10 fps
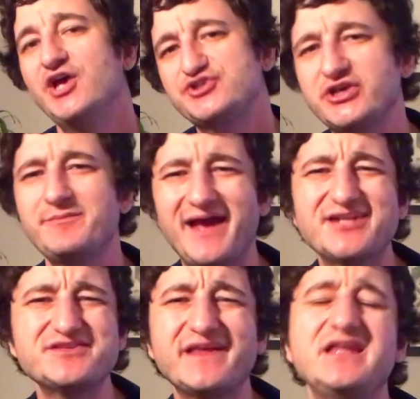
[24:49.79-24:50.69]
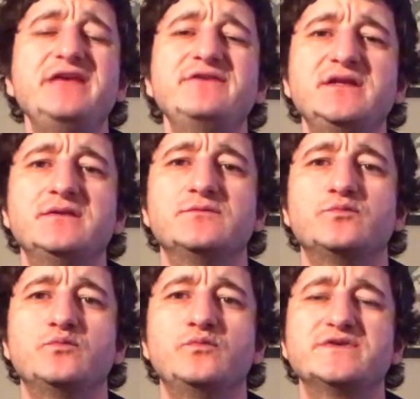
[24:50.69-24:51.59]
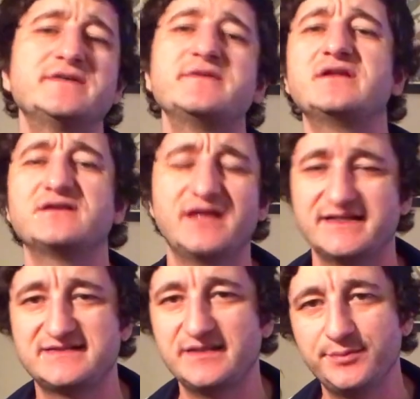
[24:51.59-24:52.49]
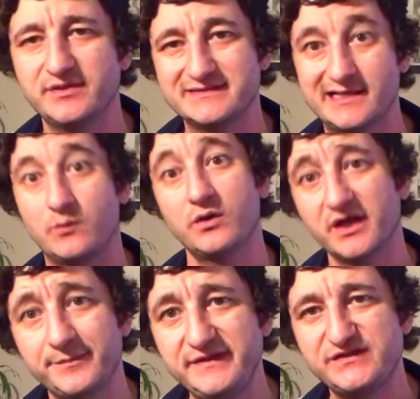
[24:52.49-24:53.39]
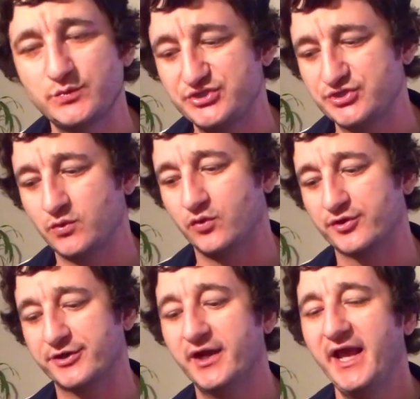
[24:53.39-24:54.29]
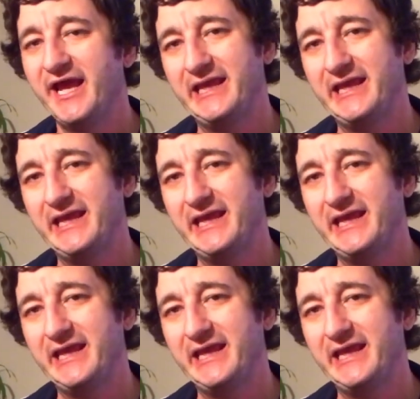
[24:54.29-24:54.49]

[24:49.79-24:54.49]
So you can imagine that even with something like as simple as like what kind of pizza we should order,